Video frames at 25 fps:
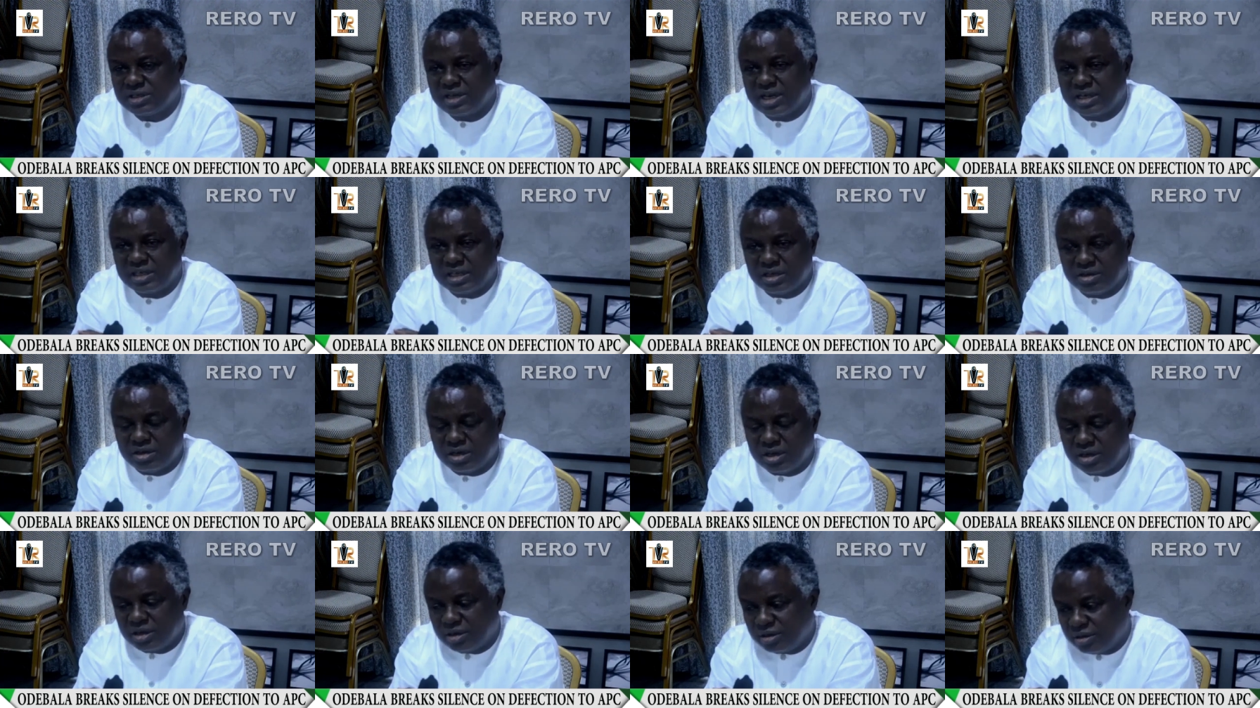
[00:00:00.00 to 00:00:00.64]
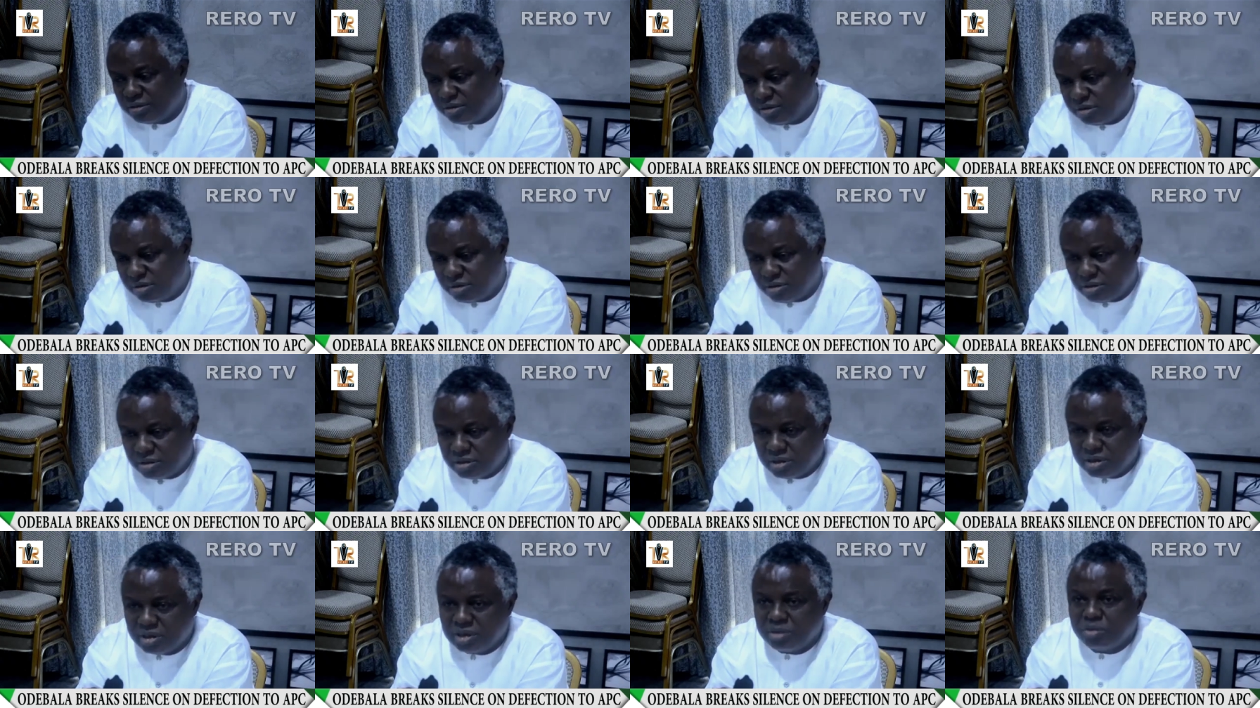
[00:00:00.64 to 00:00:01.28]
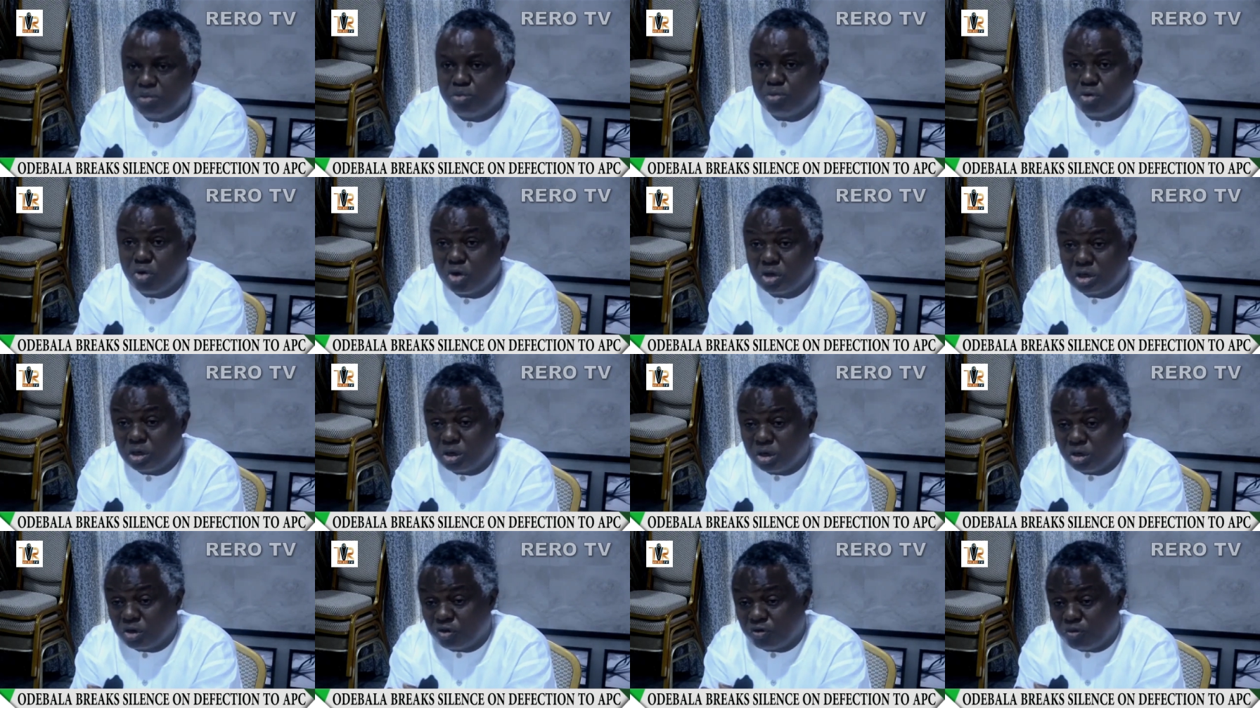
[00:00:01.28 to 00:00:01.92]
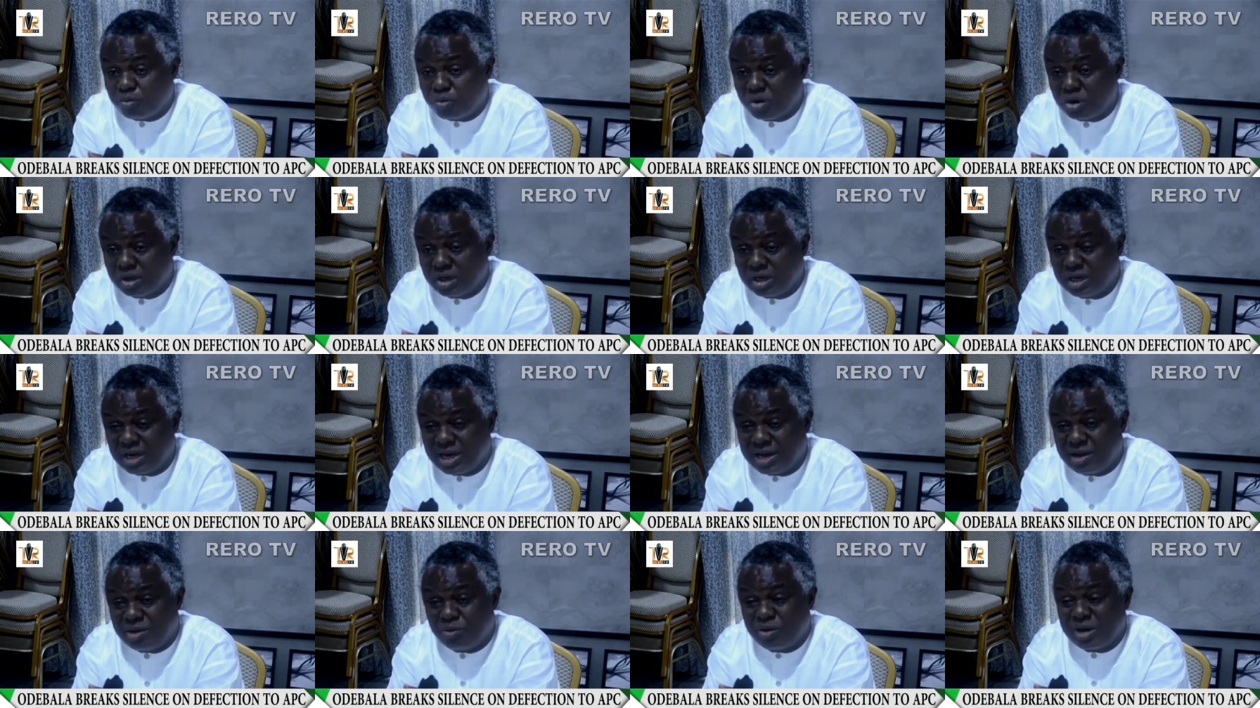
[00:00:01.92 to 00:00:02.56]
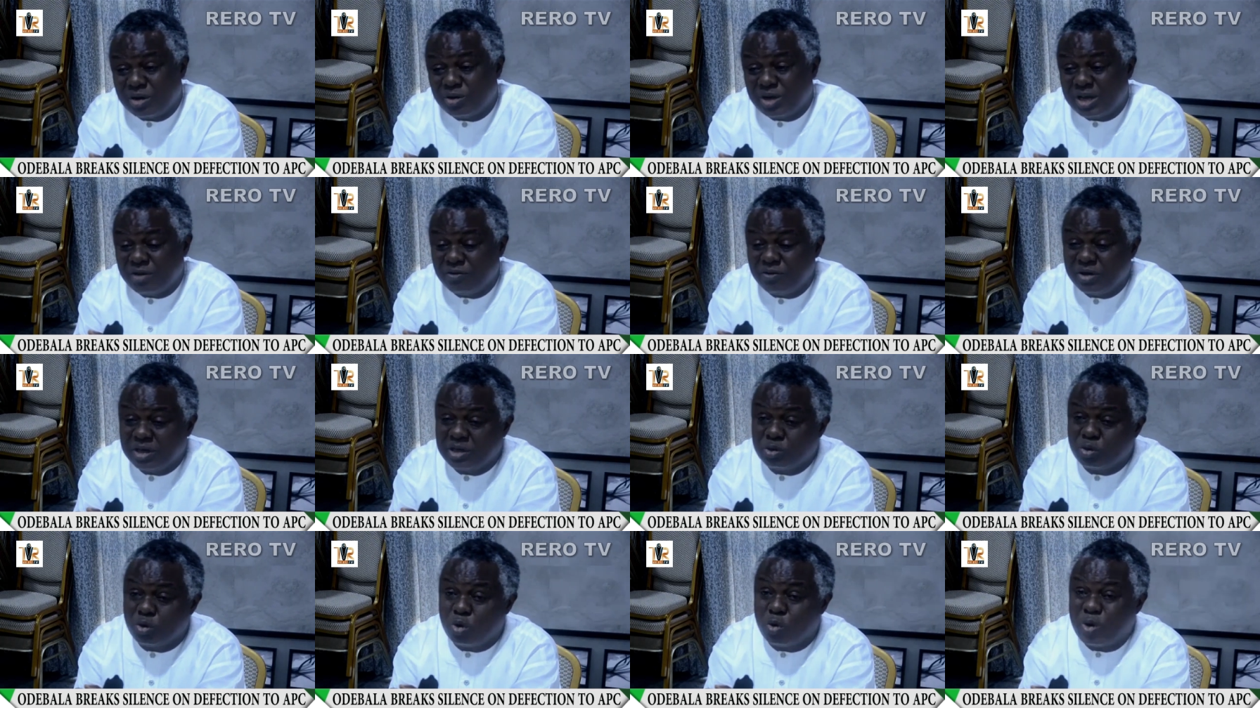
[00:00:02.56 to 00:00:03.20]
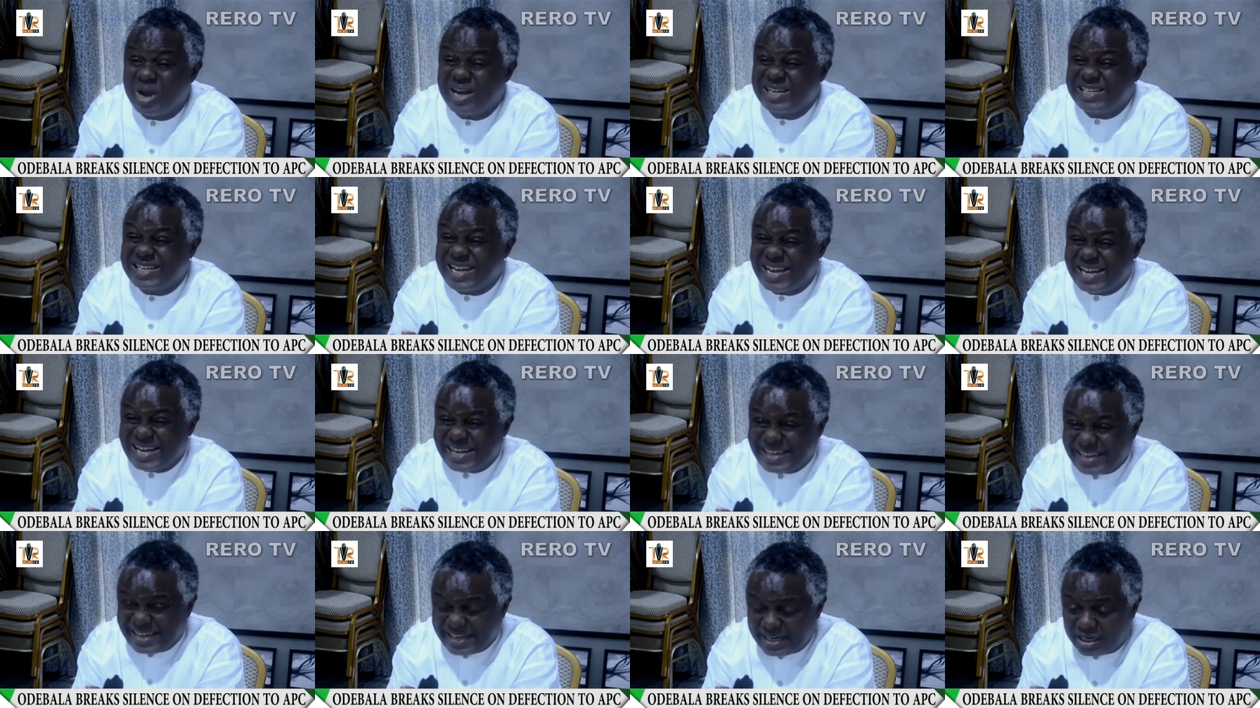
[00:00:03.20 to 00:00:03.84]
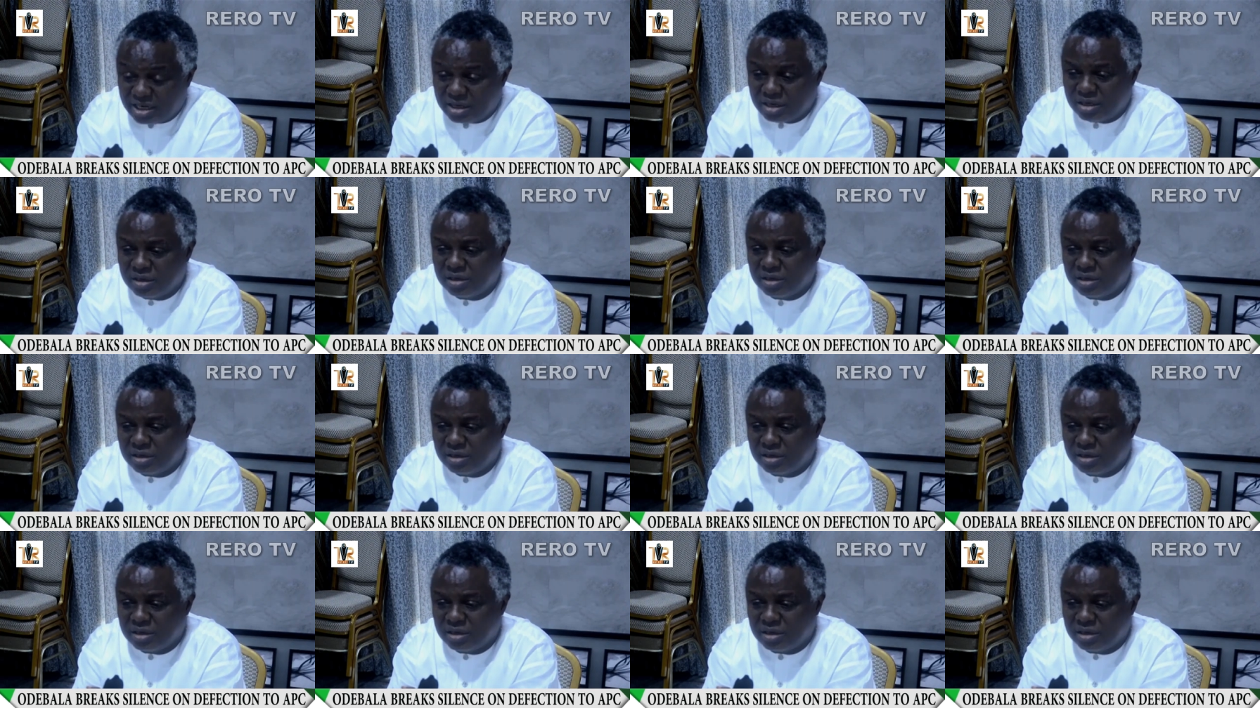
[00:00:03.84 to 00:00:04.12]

Sajiri brought a lot of money. I want to give it to Kowa directly.